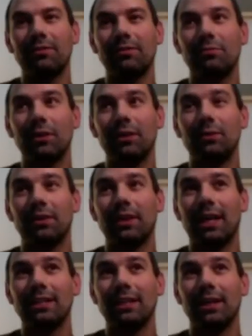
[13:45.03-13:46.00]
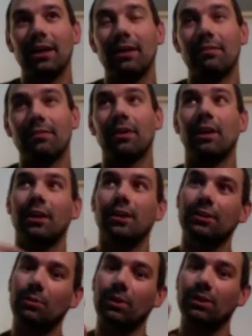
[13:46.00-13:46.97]
even with the idea of
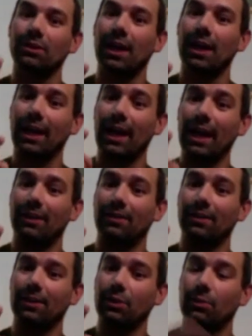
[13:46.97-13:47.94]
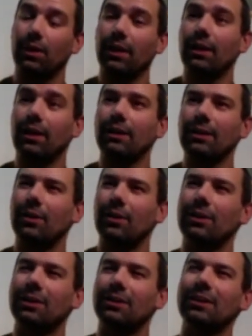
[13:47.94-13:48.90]
someone saying, hey, I think you were here.
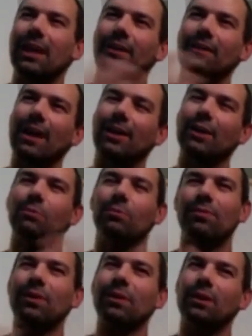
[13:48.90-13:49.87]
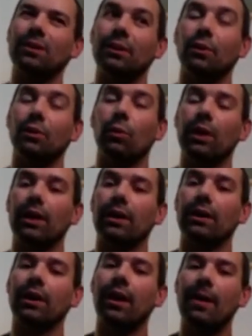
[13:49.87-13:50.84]
You could see how that could feel a little
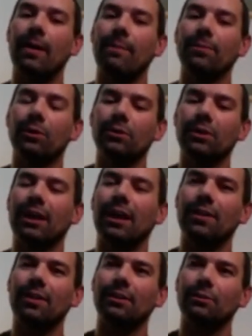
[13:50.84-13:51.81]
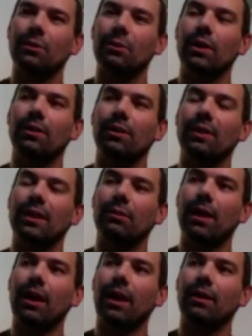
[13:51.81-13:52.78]
weird. And those are the kind of things that we want to think
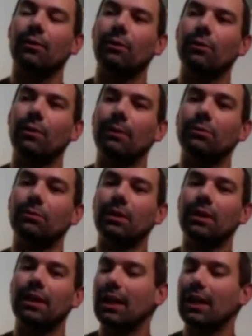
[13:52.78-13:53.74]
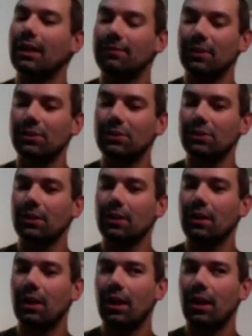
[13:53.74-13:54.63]
about when we implement any kind of feature.